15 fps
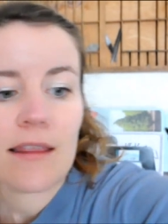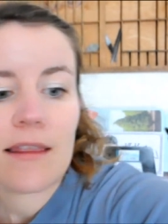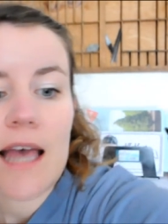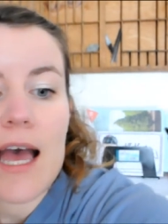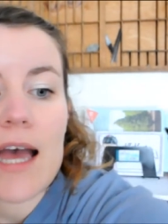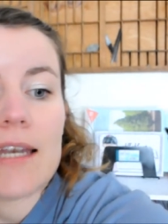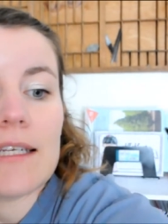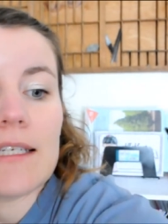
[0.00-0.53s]

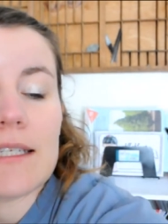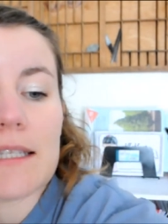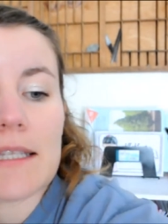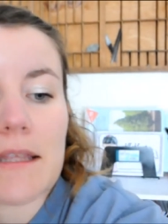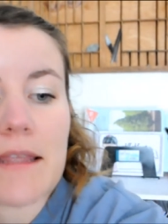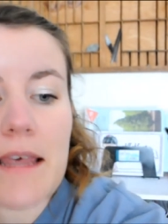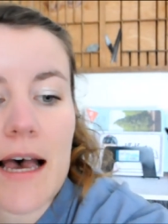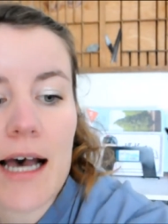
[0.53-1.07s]
that is
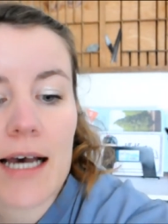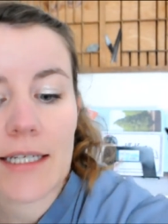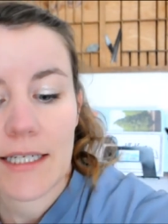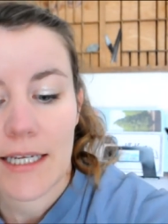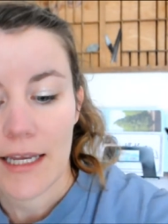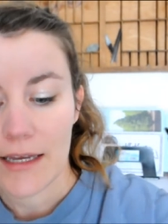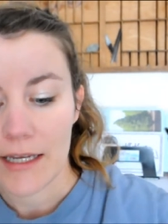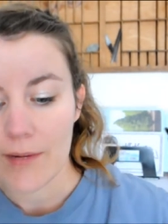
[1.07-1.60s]

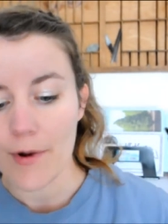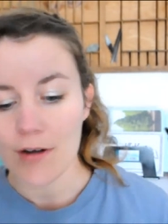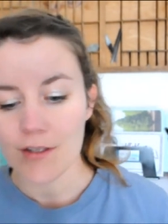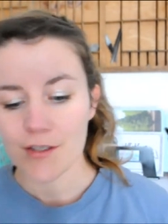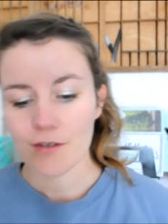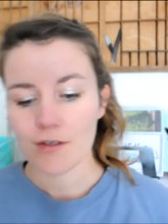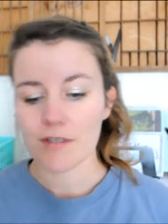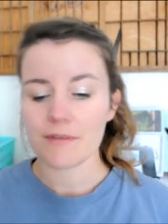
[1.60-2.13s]
that. And I'm
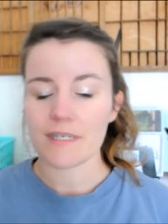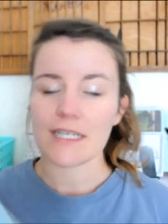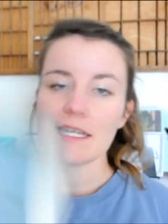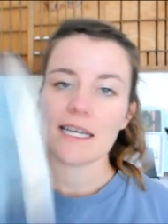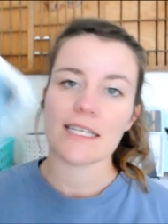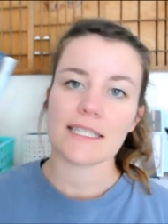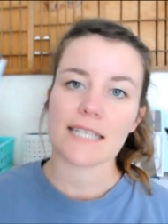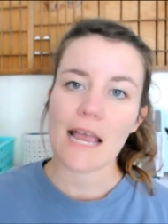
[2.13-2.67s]
also going to
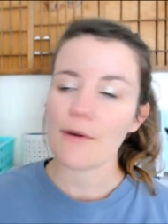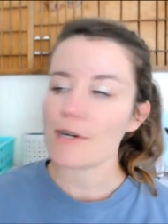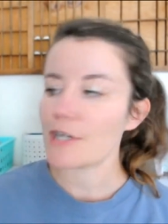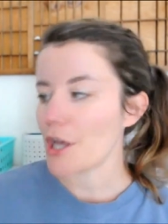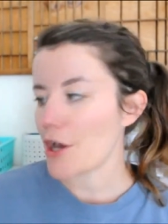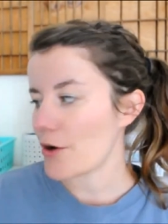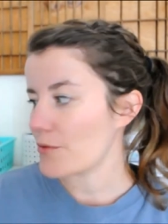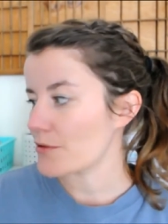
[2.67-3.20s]
read
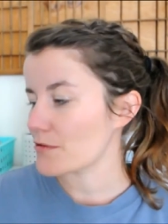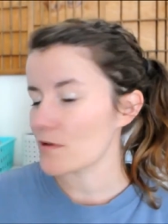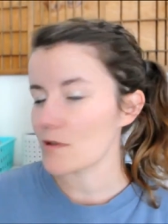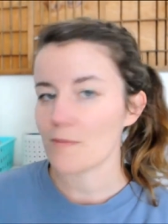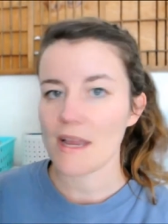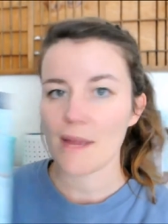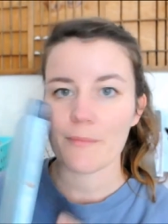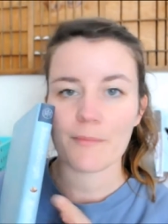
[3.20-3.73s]
Sourdough, which
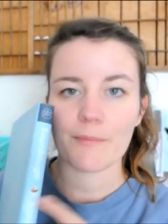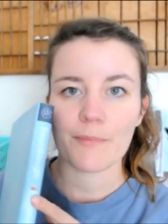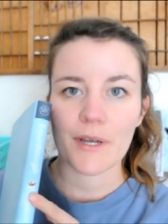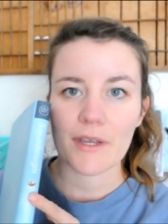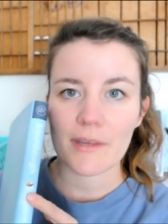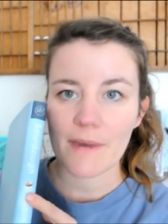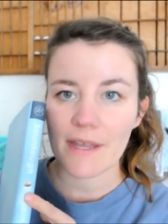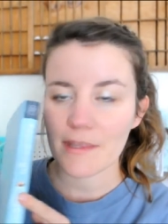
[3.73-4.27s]
is my
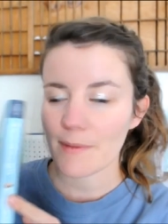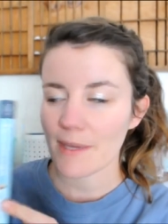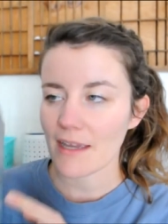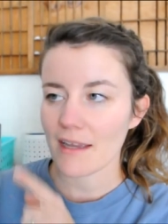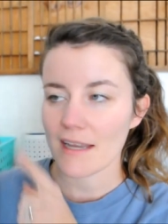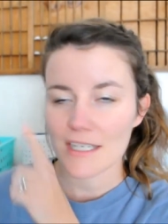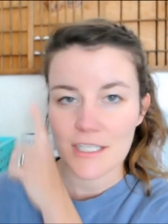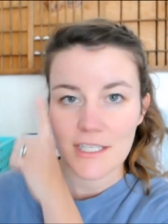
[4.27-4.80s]
book of the month
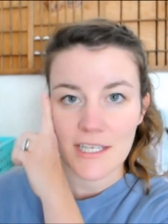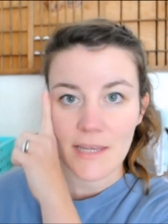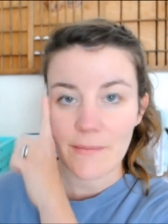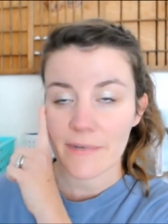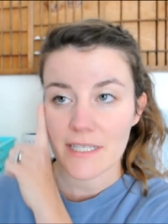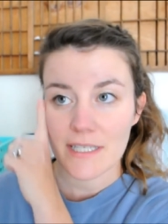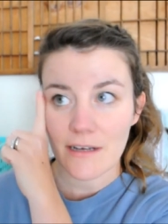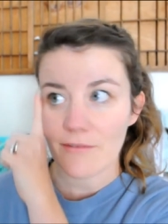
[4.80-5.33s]
pick. I just hit
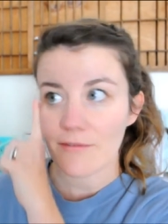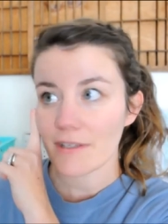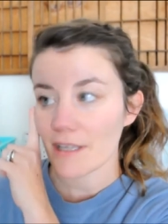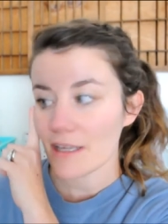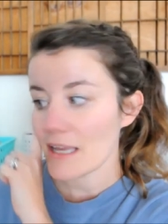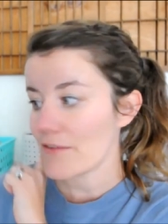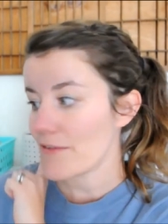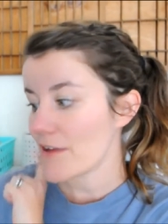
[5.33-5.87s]
myself in
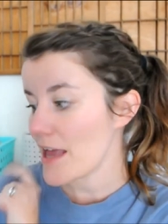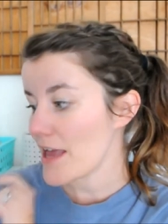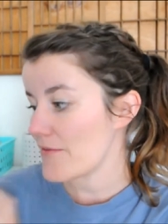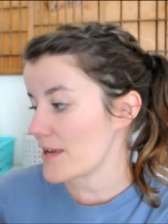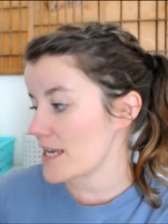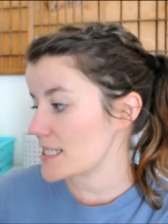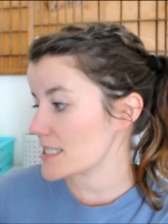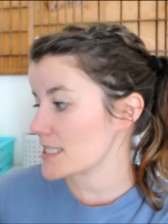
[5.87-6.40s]
the
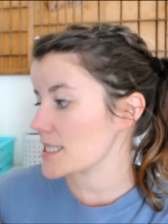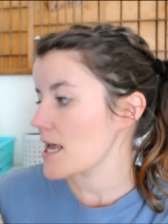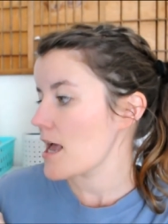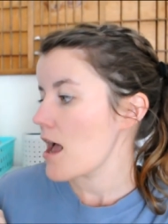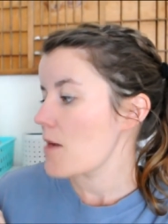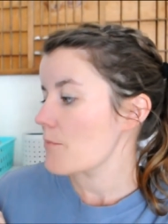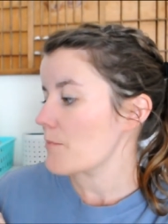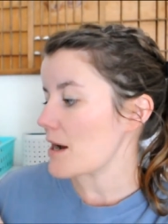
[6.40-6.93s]

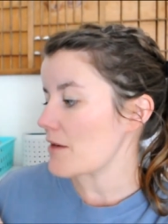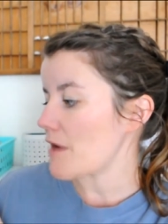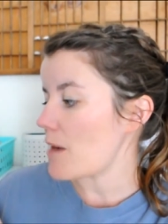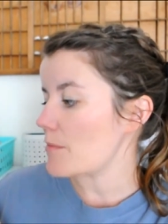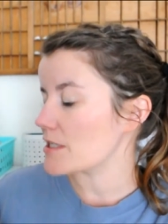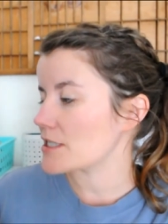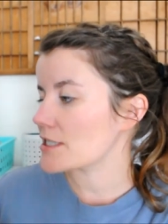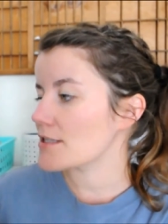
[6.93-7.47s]
by
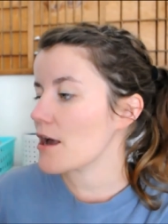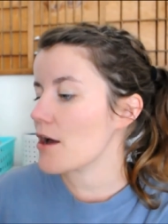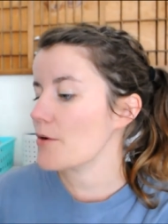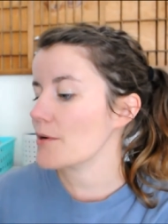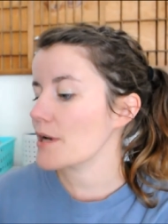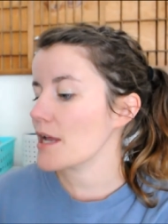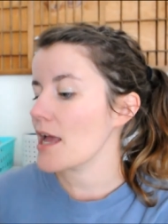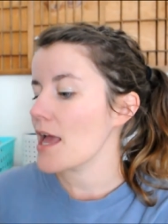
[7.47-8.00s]
Robin
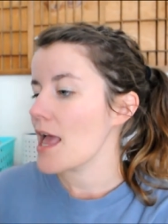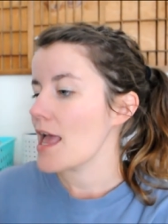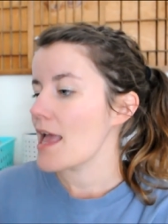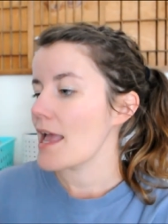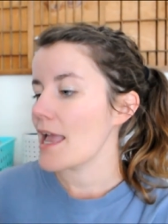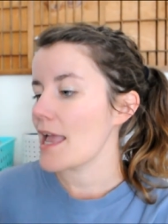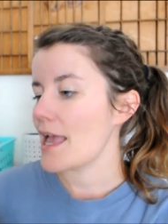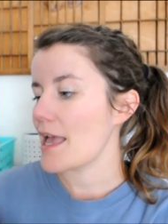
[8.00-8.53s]
Sloan.
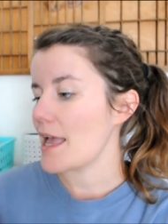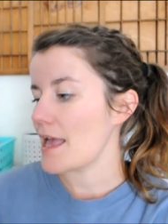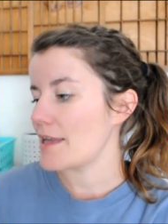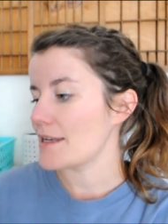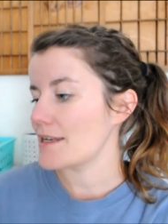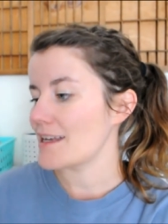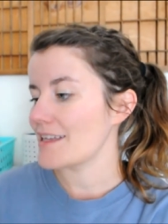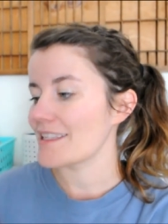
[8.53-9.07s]

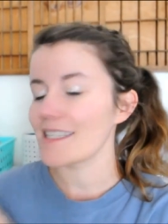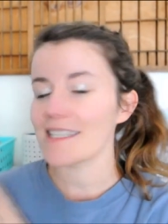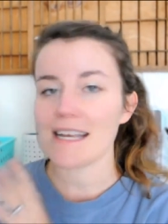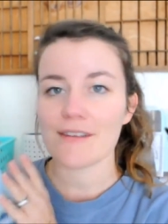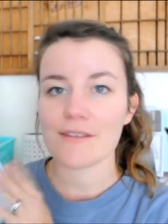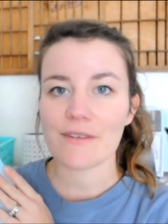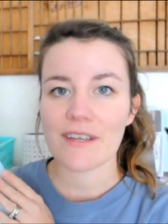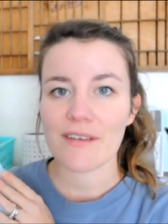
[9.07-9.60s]
And this
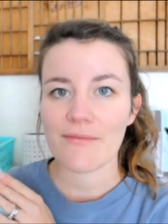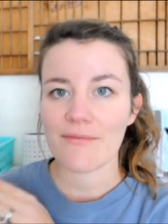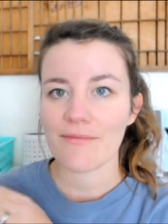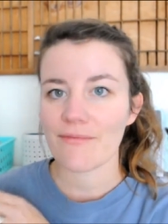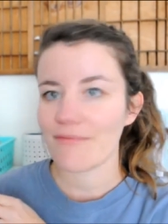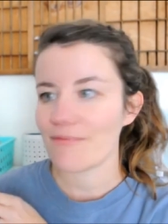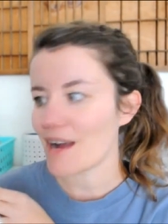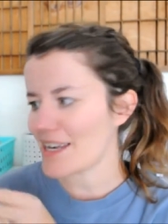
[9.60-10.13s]
sounds really
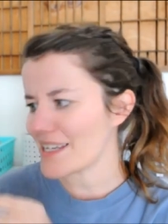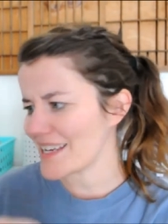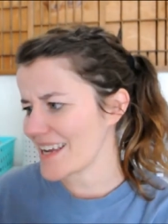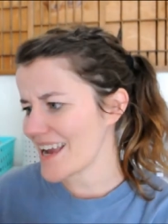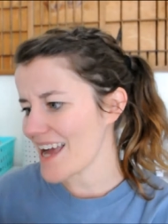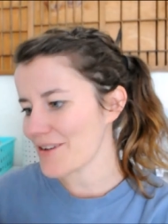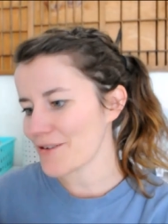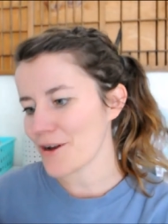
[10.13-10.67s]
funny.
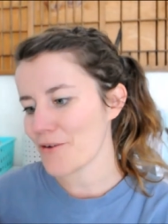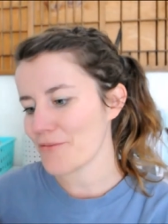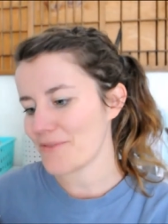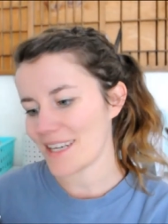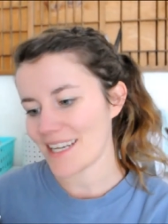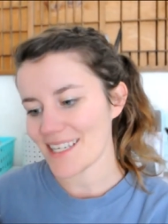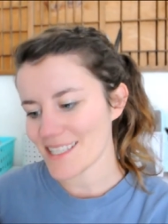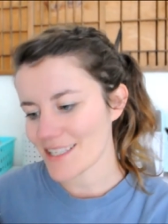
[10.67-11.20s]
I don't know if
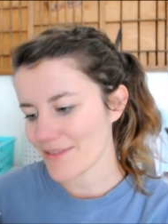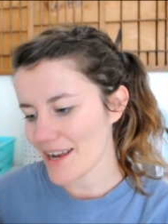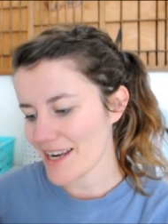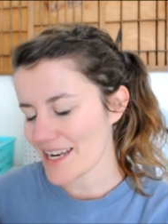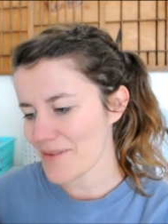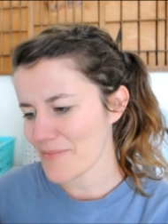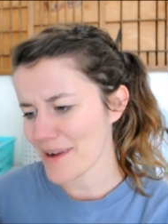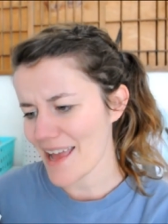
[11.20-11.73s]
it is
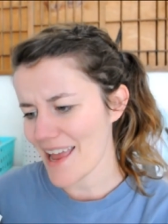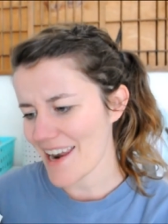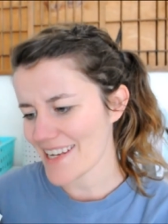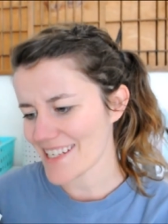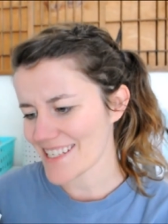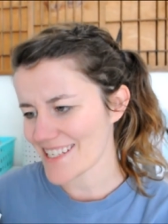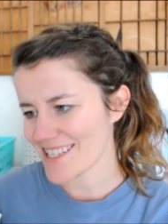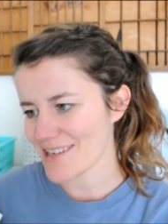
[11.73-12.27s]
funny, but
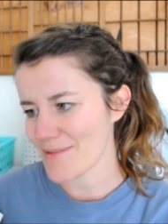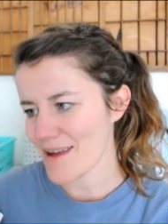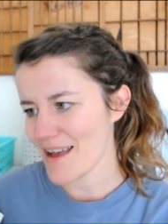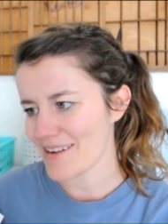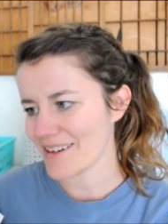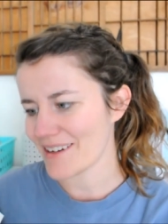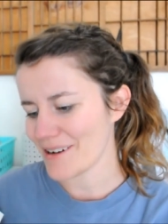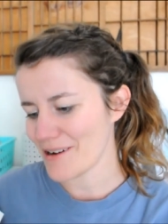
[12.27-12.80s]
it's just
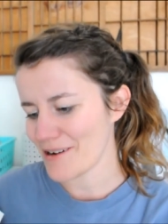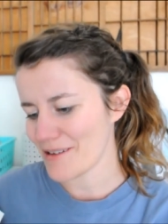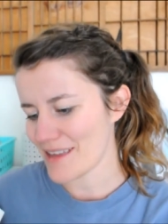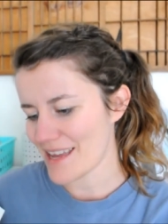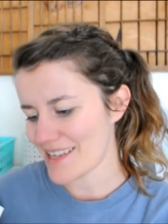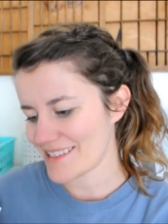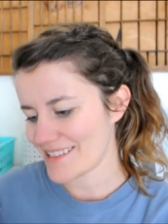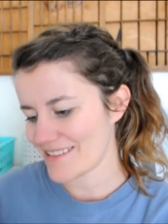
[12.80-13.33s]
about a girl
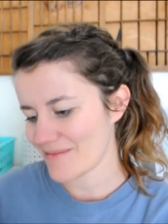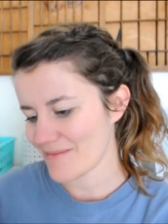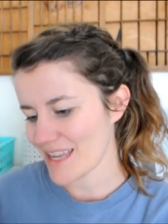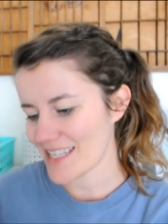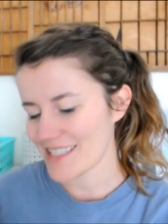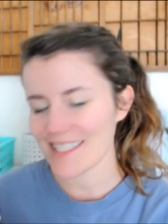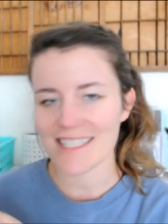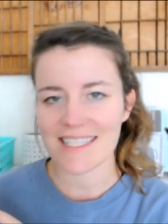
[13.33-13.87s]
that
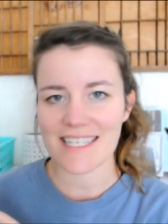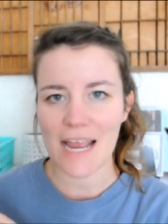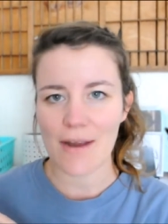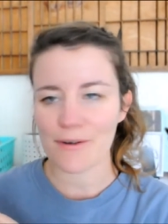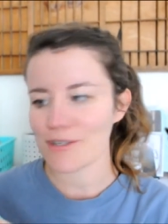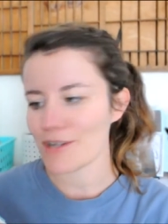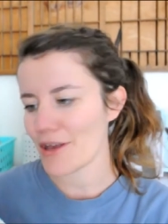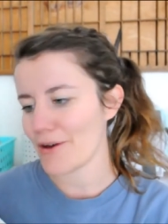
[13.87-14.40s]
has a
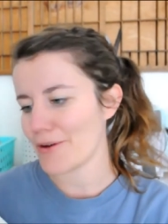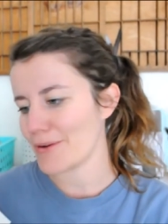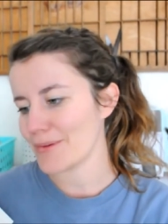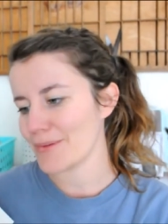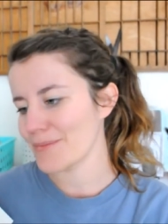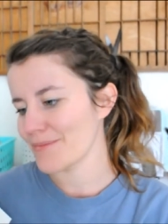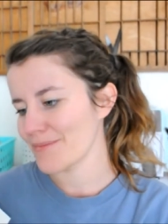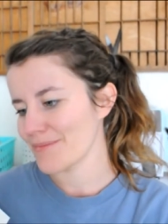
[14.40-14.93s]
sourdough